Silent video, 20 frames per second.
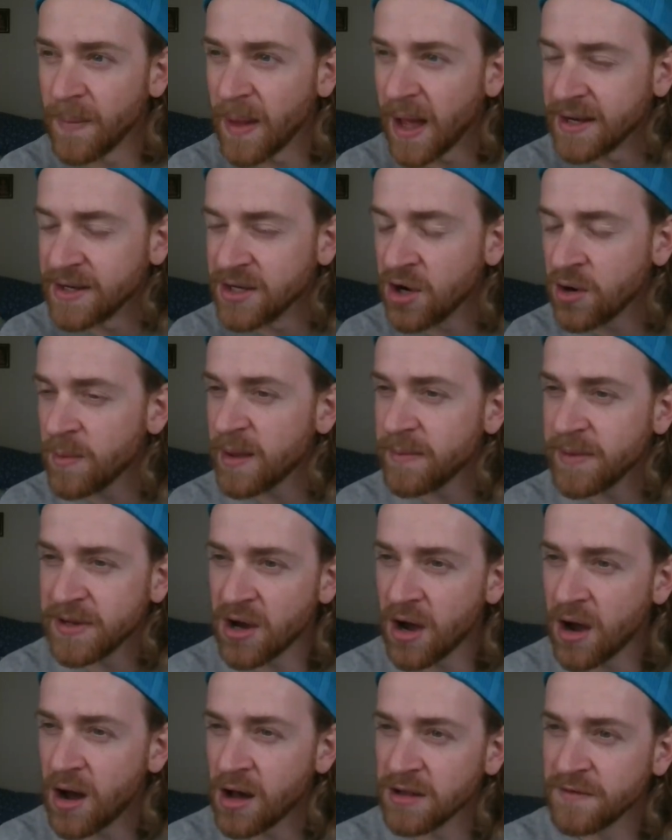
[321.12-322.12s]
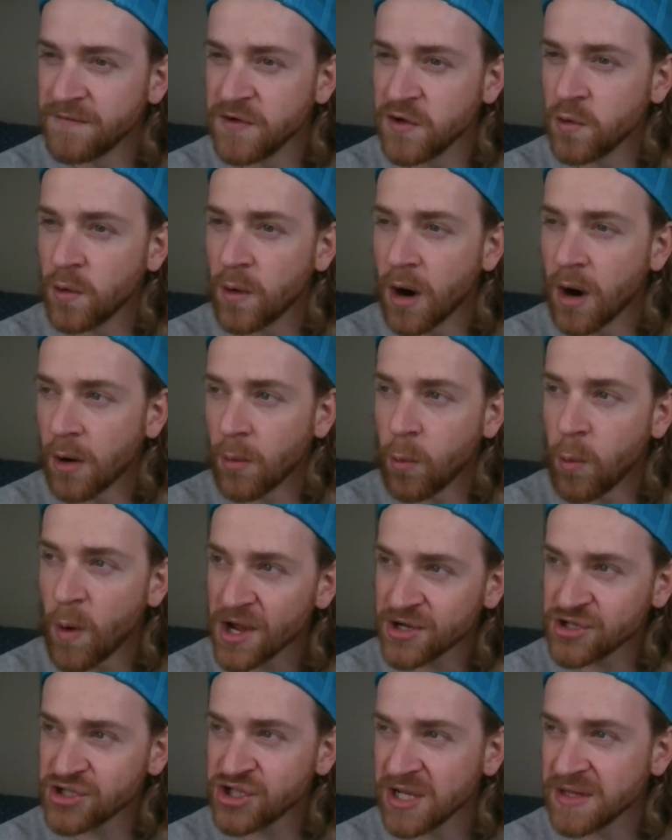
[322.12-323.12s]
I know maybe not all of you are
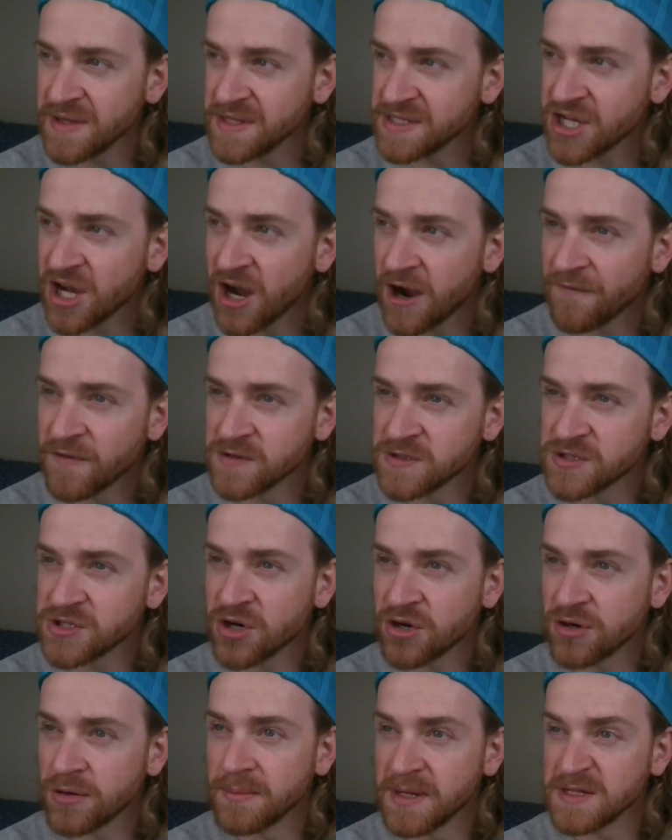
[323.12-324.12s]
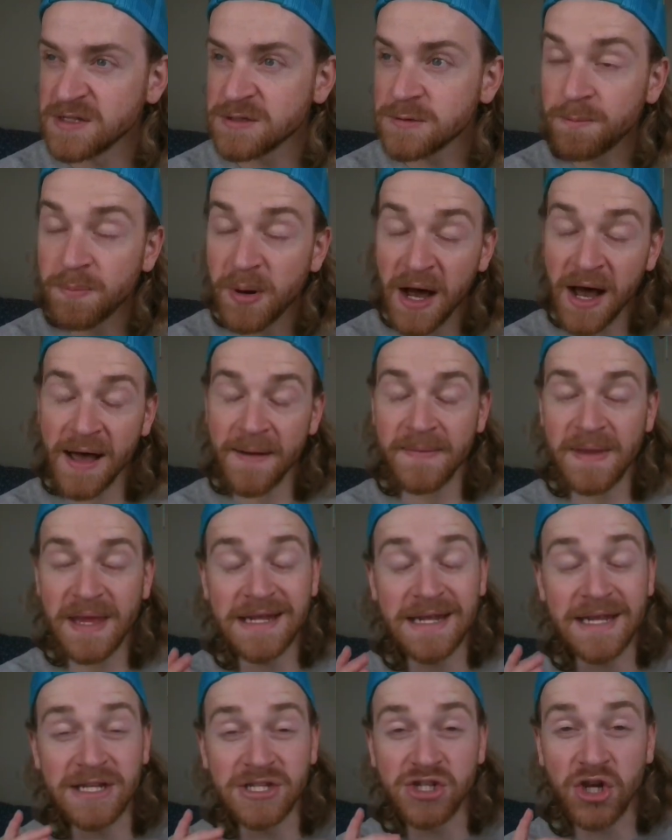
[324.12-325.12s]
watching these conference tournaments, but
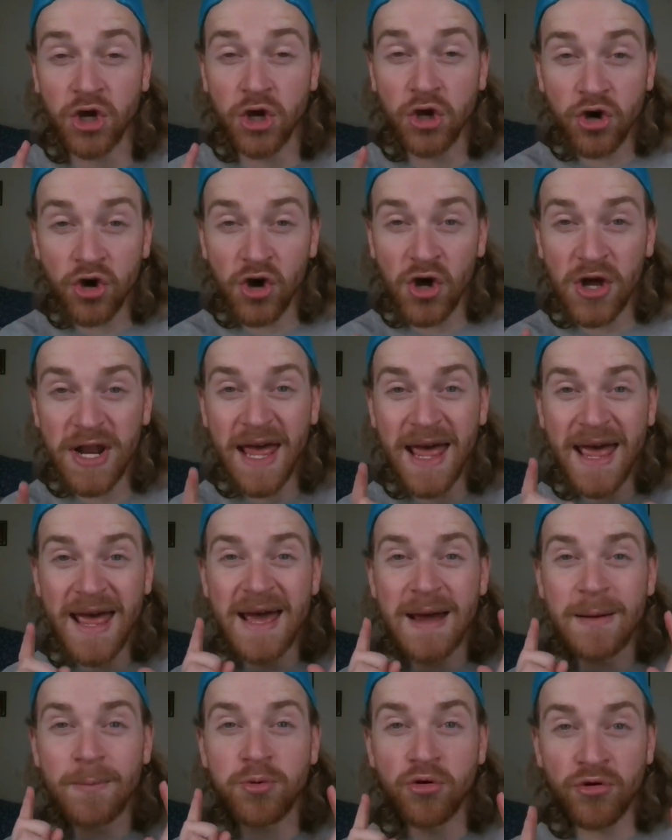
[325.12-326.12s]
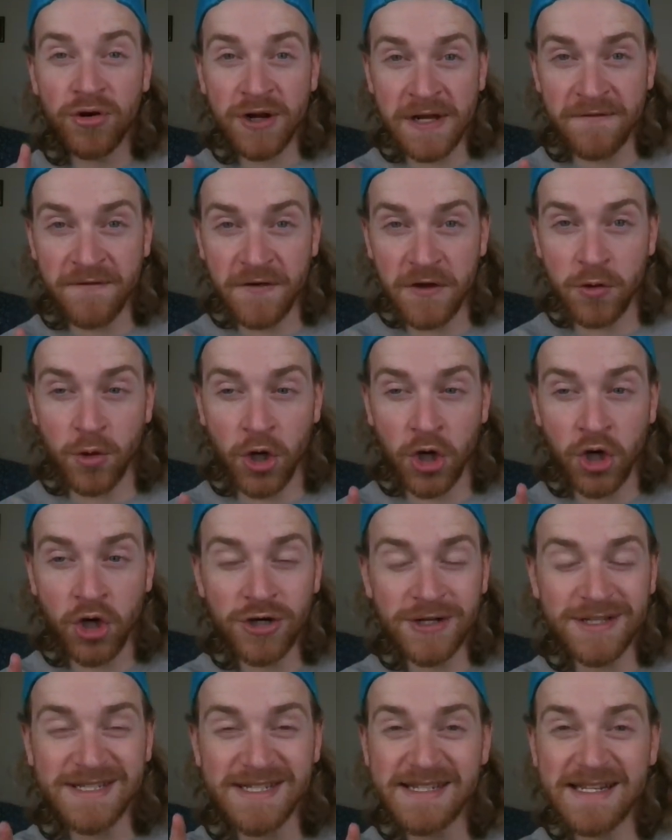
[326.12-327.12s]
it is a good preview, a
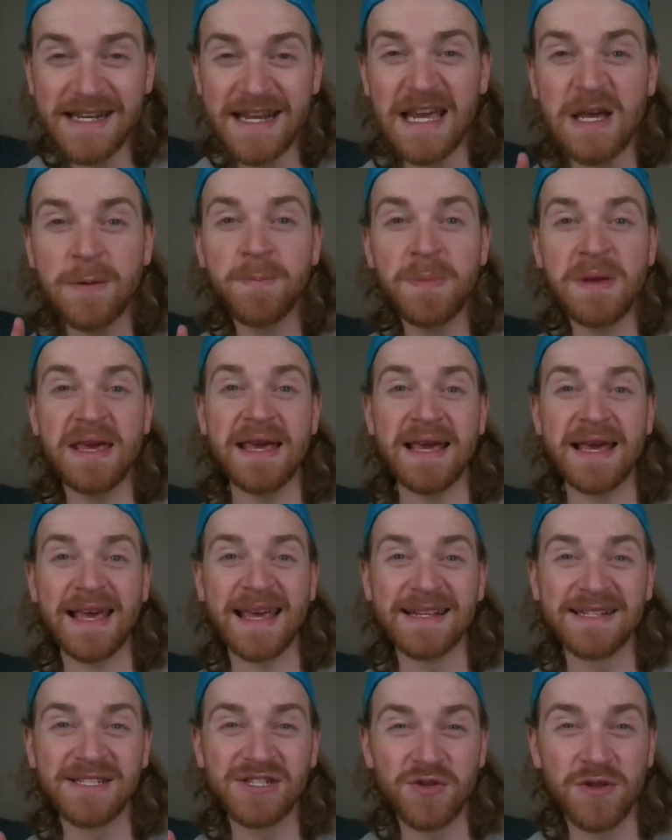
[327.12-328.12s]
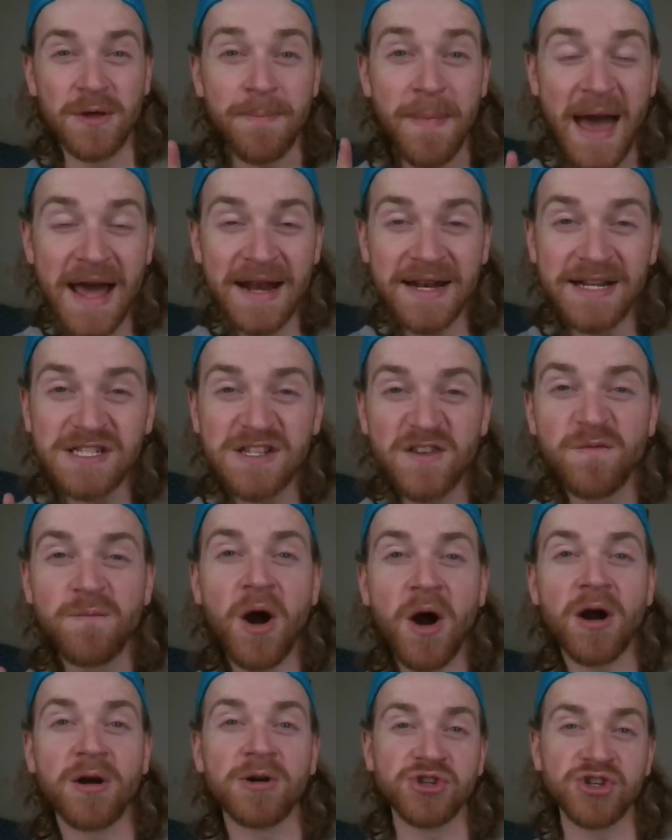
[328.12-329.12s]
good sneak peek into the madness of
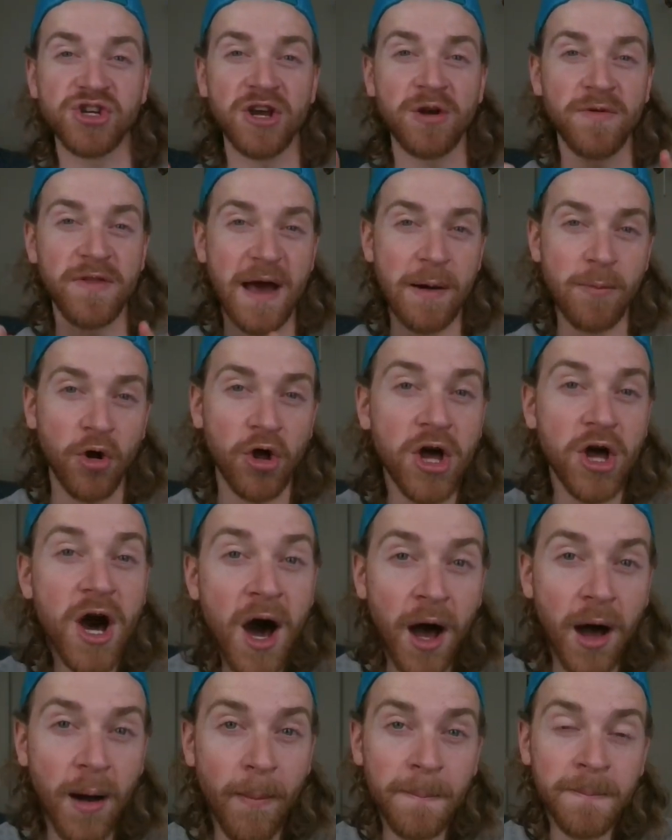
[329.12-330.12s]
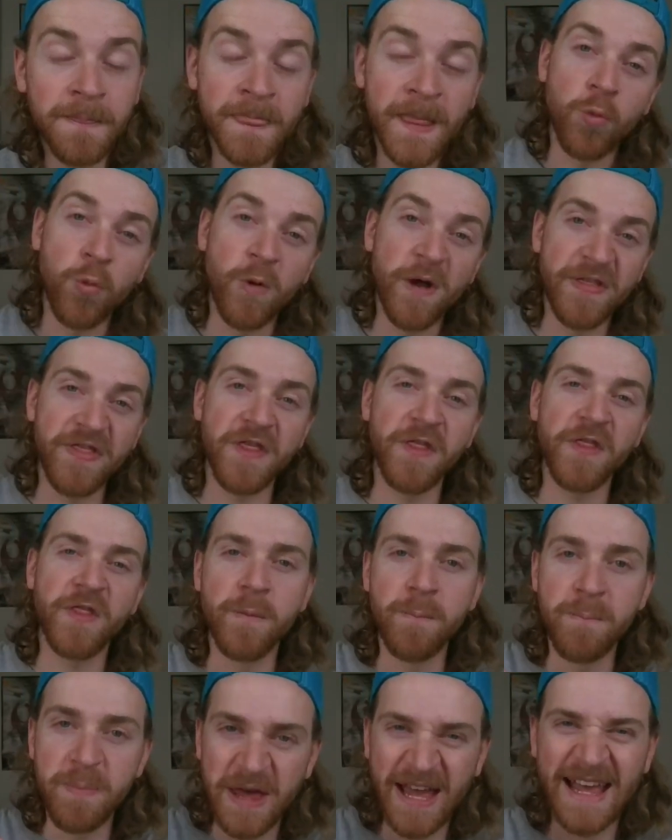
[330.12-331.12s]
March that will come with
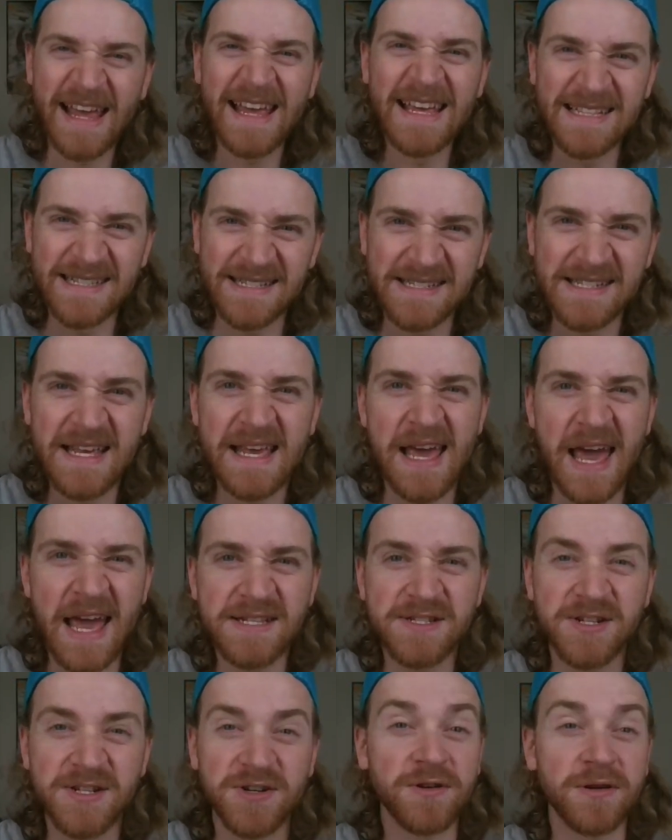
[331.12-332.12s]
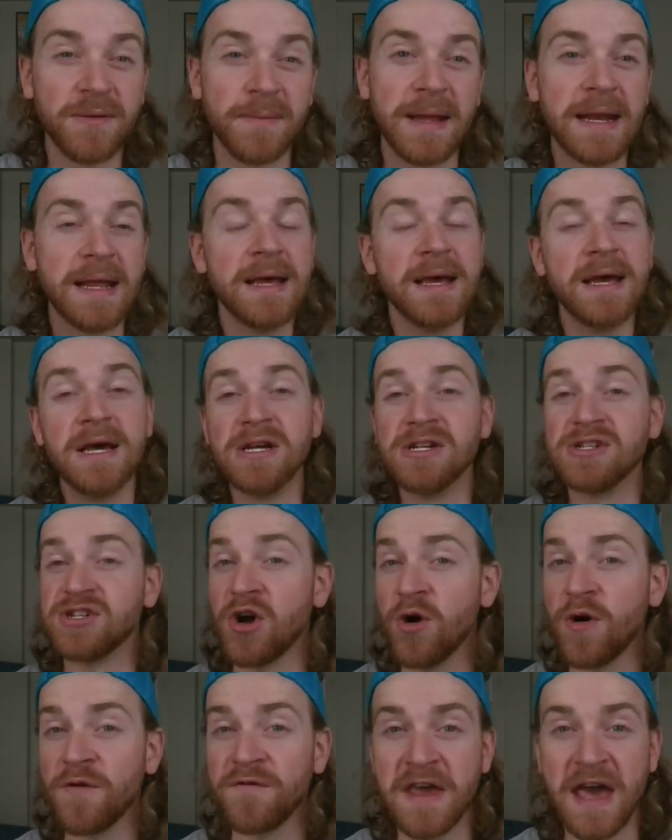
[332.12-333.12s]
the big NCAA tournament.
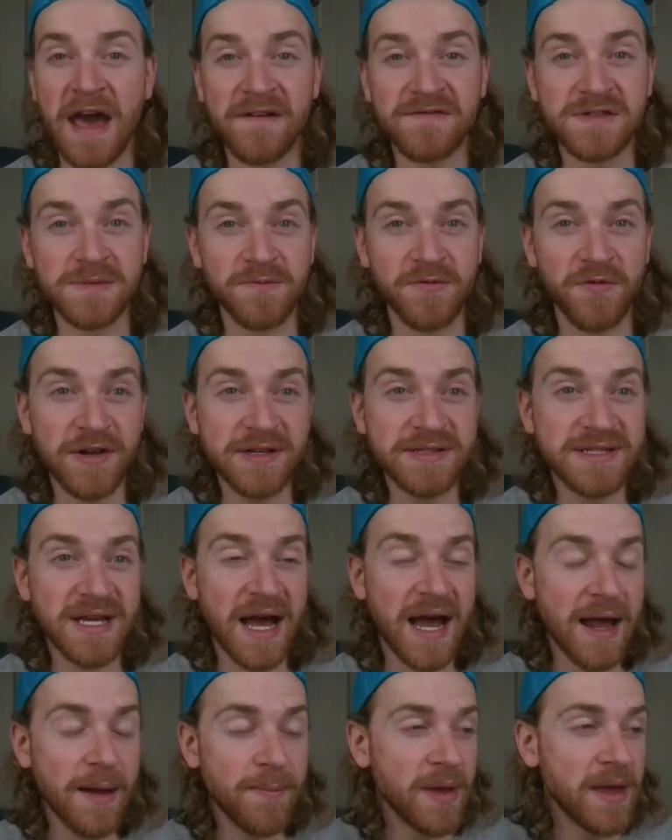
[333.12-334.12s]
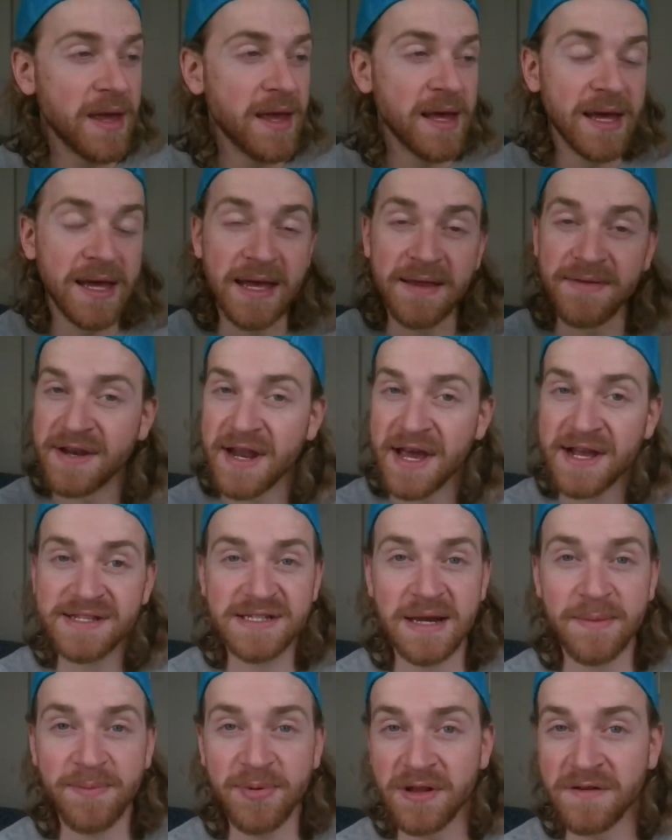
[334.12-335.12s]
So if you have some free time in the next
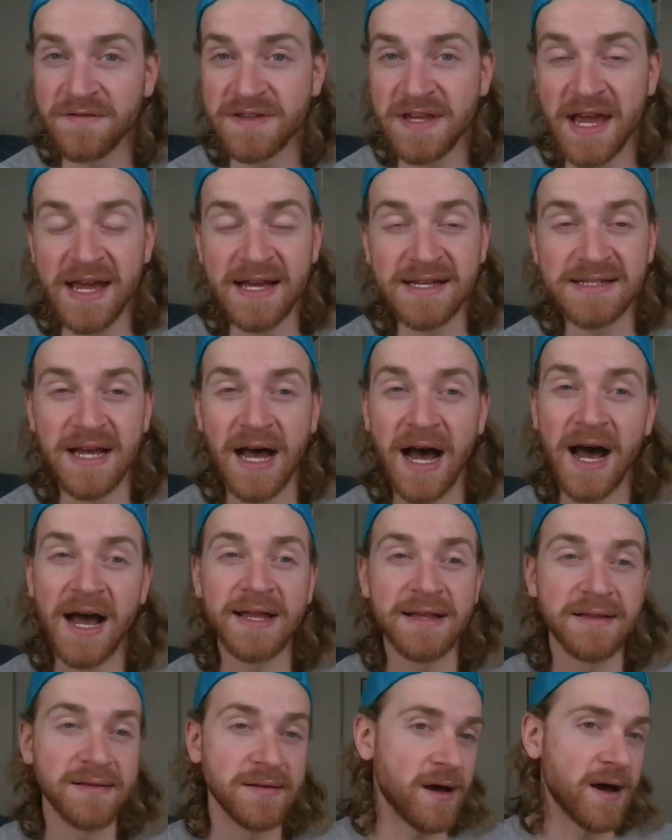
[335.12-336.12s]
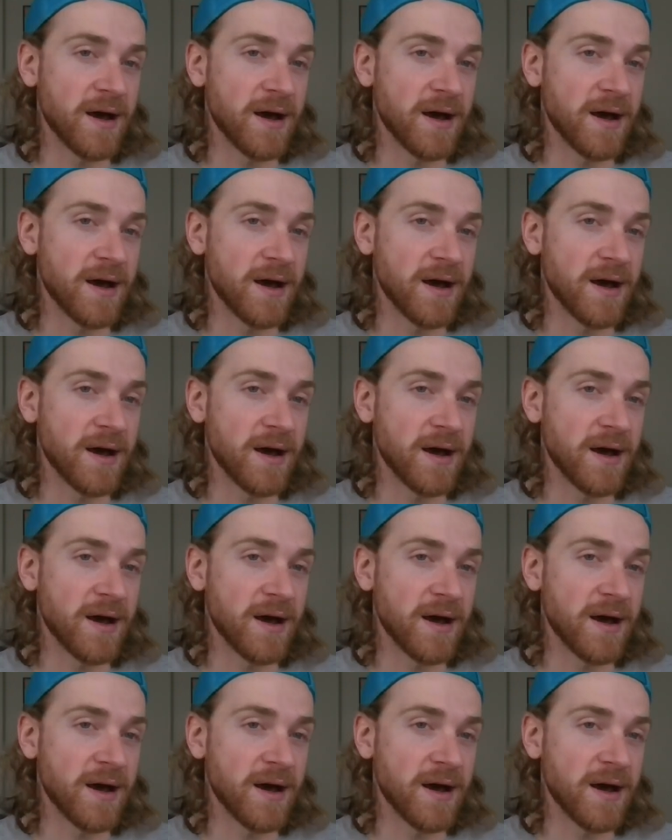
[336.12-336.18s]
couple of days, I